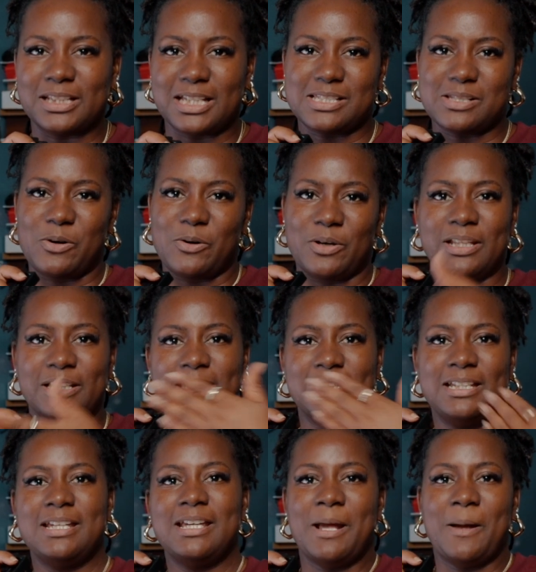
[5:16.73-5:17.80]
that's on
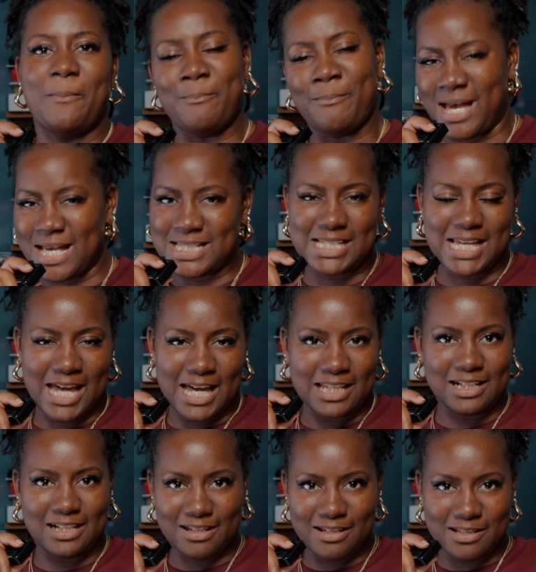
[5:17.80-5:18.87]
my side
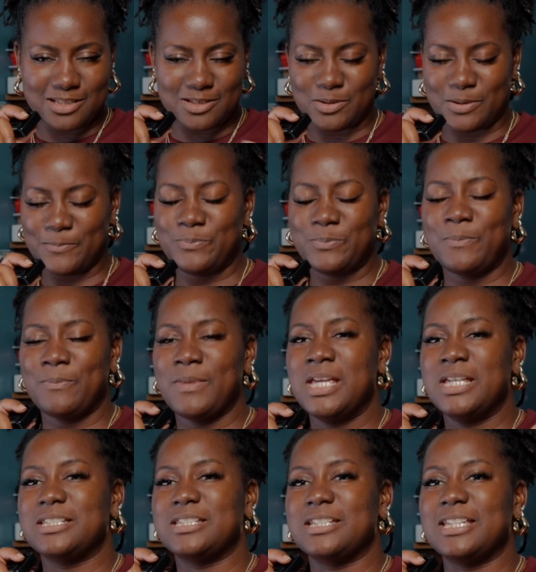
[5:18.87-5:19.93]
of the country.
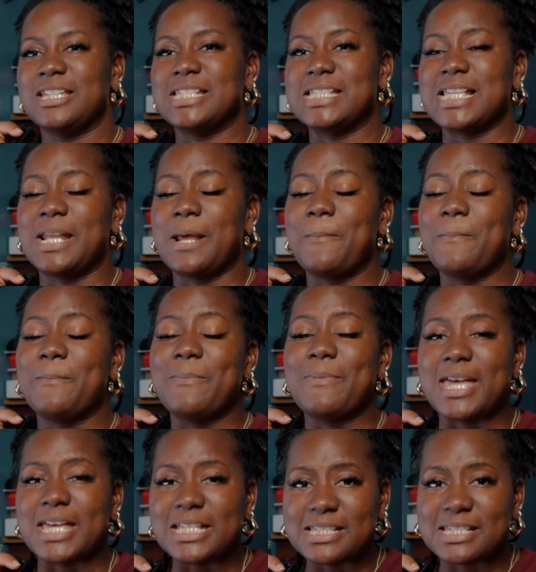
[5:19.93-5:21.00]
She is an
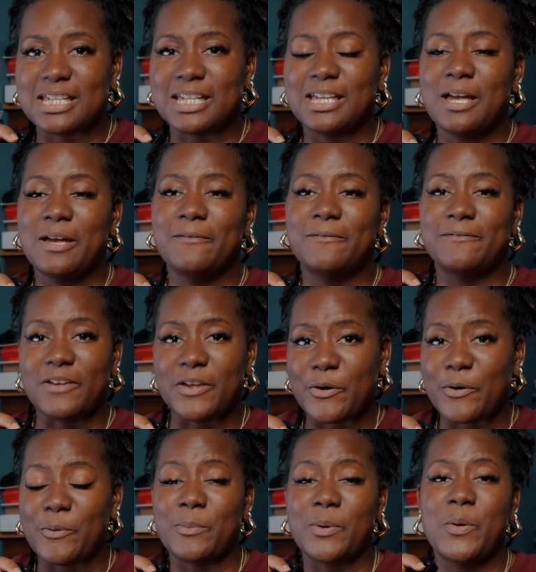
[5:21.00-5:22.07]
amazing
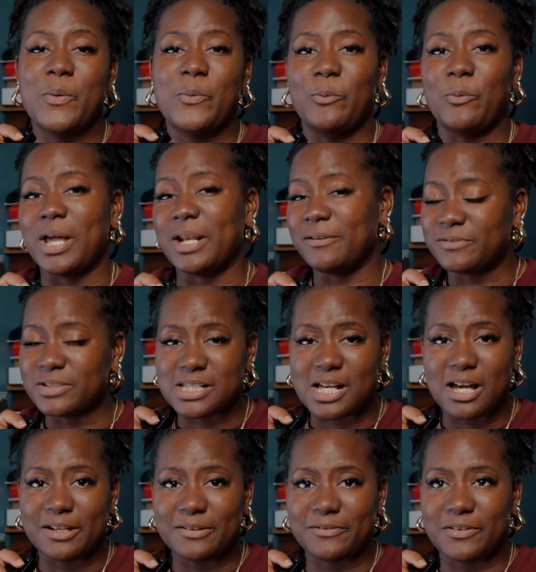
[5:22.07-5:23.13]
film wedding
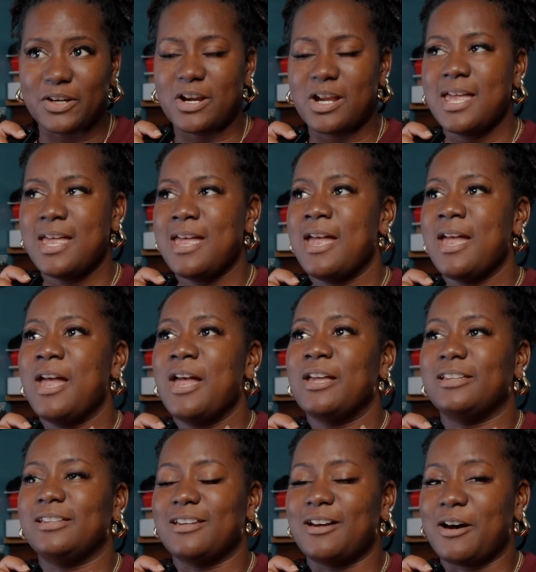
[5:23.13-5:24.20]
photographer.
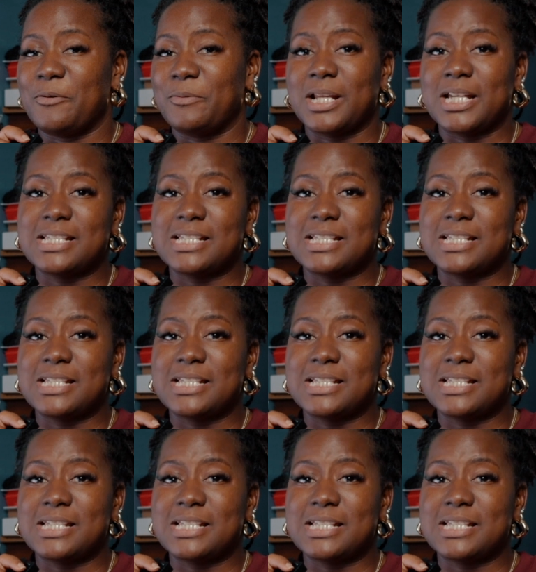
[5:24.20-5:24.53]
Y'all, when I